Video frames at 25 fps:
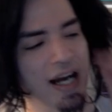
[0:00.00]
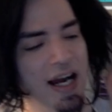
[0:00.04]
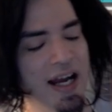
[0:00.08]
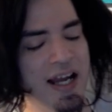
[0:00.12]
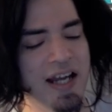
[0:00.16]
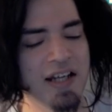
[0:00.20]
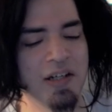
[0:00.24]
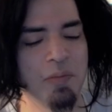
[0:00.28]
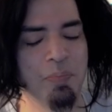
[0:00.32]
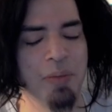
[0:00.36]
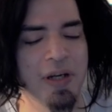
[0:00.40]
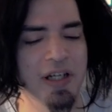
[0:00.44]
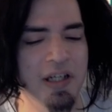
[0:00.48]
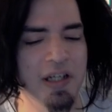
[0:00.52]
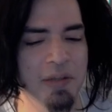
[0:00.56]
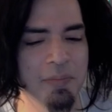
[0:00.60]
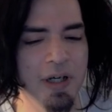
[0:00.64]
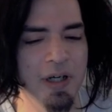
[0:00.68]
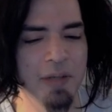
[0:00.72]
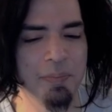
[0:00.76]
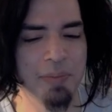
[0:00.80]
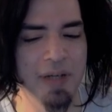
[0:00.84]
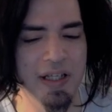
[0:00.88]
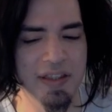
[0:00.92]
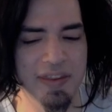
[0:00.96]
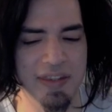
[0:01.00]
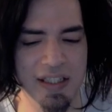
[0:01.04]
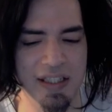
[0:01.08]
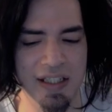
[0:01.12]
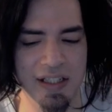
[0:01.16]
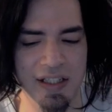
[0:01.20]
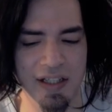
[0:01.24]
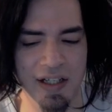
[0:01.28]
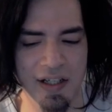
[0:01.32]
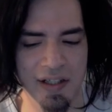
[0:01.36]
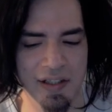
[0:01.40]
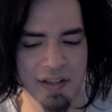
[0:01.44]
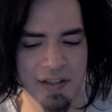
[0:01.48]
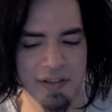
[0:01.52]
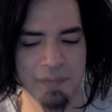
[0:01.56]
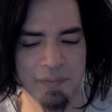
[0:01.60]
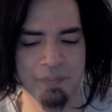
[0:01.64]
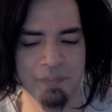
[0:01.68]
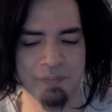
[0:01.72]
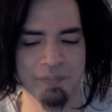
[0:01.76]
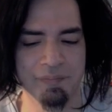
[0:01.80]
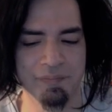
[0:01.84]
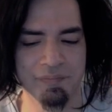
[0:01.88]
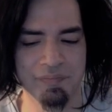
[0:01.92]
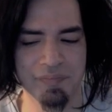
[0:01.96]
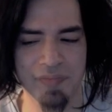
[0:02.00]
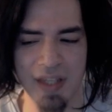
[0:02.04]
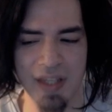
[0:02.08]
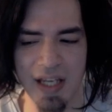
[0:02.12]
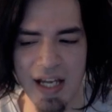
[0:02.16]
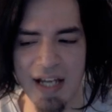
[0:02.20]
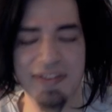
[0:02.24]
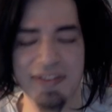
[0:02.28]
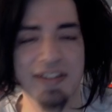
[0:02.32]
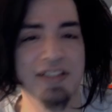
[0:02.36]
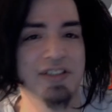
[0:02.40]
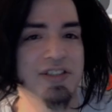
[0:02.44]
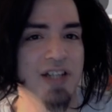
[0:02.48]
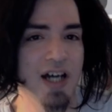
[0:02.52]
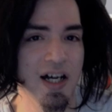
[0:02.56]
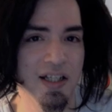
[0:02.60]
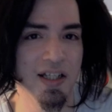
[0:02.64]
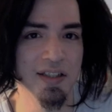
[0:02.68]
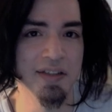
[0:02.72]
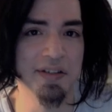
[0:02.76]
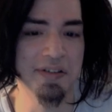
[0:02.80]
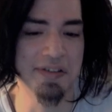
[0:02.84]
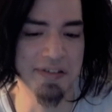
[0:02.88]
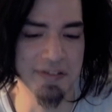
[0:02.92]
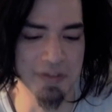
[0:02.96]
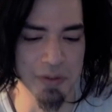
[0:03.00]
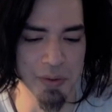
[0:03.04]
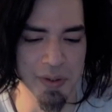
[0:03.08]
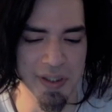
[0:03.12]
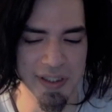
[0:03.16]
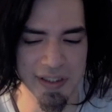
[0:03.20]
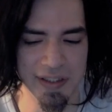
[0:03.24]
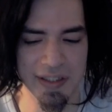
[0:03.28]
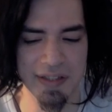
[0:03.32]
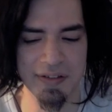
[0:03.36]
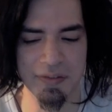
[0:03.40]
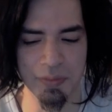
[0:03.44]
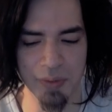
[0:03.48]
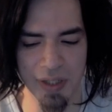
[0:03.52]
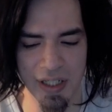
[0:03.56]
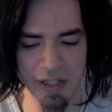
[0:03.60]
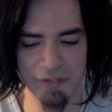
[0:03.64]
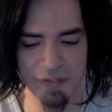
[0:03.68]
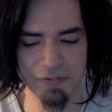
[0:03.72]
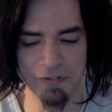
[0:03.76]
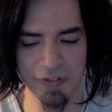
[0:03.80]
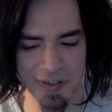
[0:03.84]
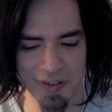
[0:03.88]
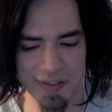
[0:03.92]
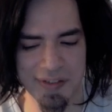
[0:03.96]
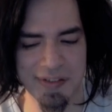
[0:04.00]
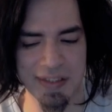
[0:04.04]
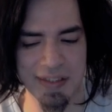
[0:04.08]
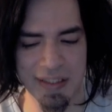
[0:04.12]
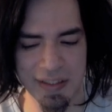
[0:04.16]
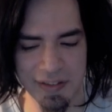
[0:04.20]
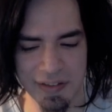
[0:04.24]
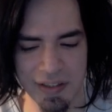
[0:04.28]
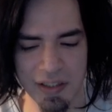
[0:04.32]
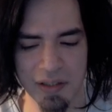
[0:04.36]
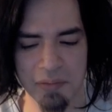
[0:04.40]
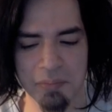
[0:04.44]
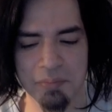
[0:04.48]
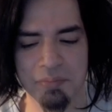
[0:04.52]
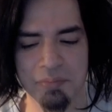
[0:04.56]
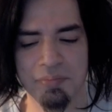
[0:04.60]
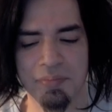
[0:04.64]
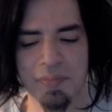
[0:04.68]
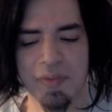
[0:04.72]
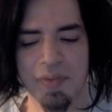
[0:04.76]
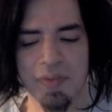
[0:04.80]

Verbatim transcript: I had to pick them up at the dollar store is where I first seen them.